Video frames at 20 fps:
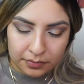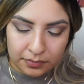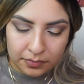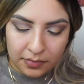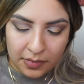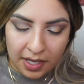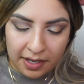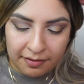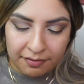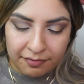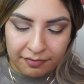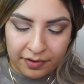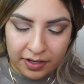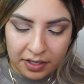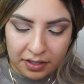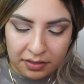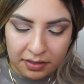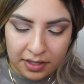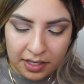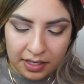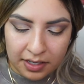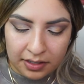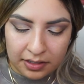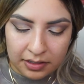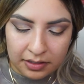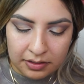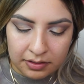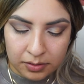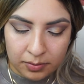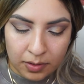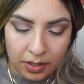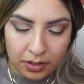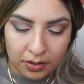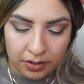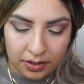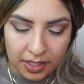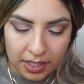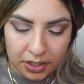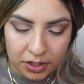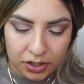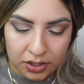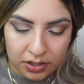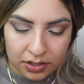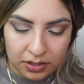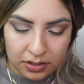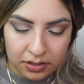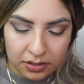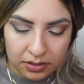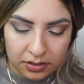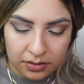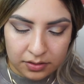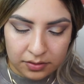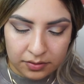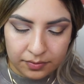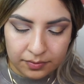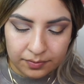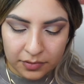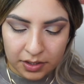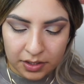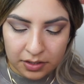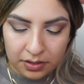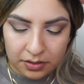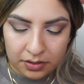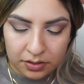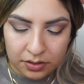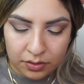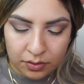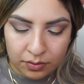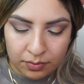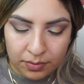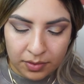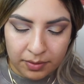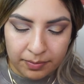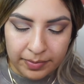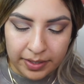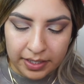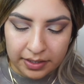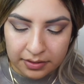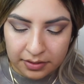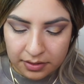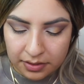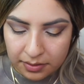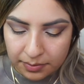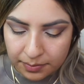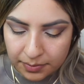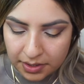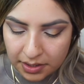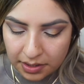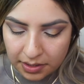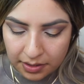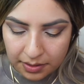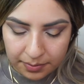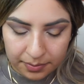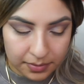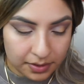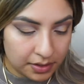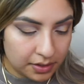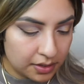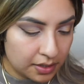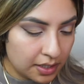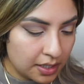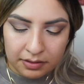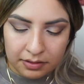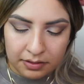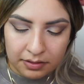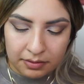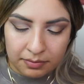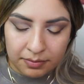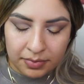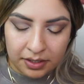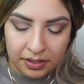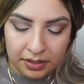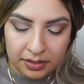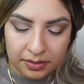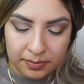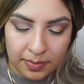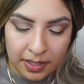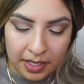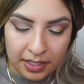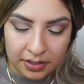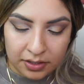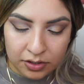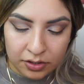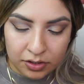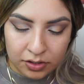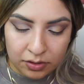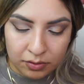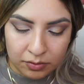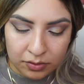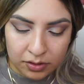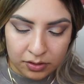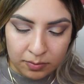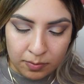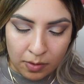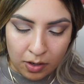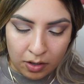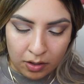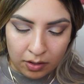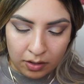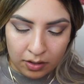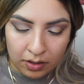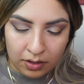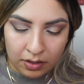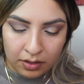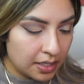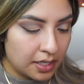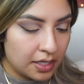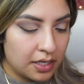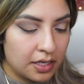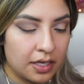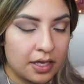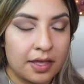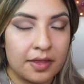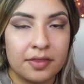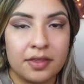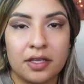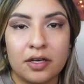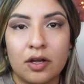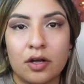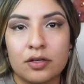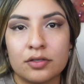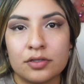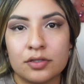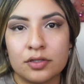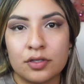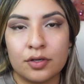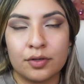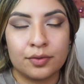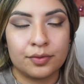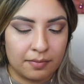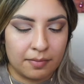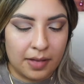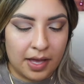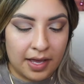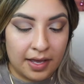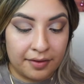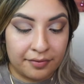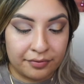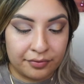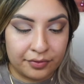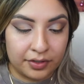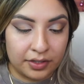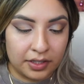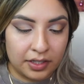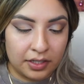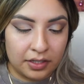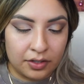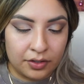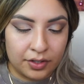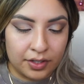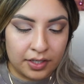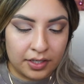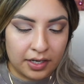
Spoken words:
I find that smaller lashes suit me best sometimes because my eyes are so small. And then also, I have really hooded